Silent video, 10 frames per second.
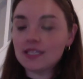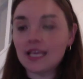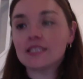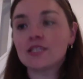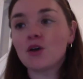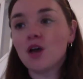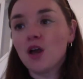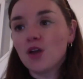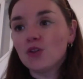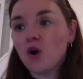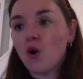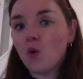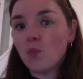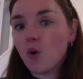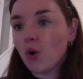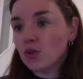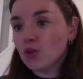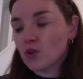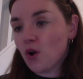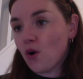That's the whole
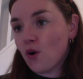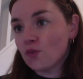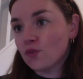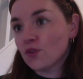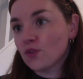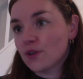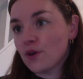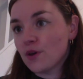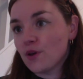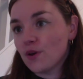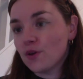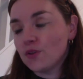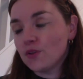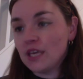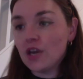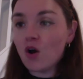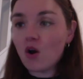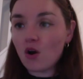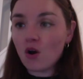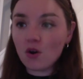point of the
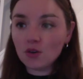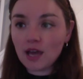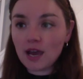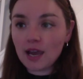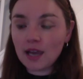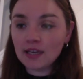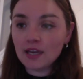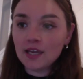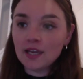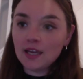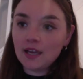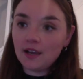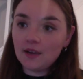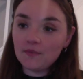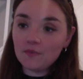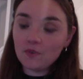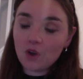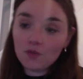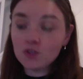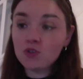online
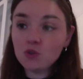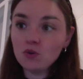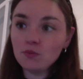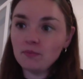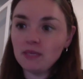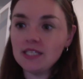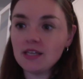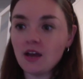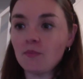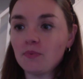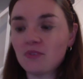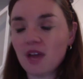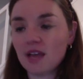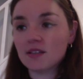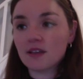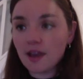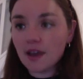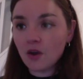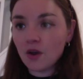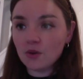of the Zoom meetup that I
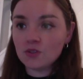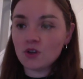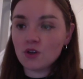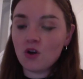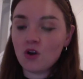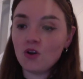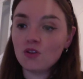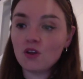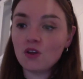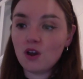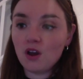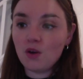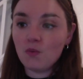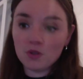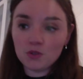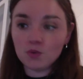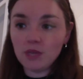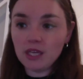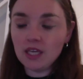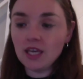host on once a
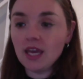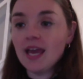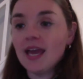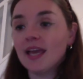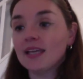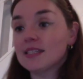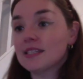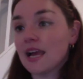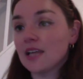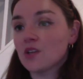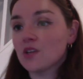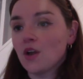week, is that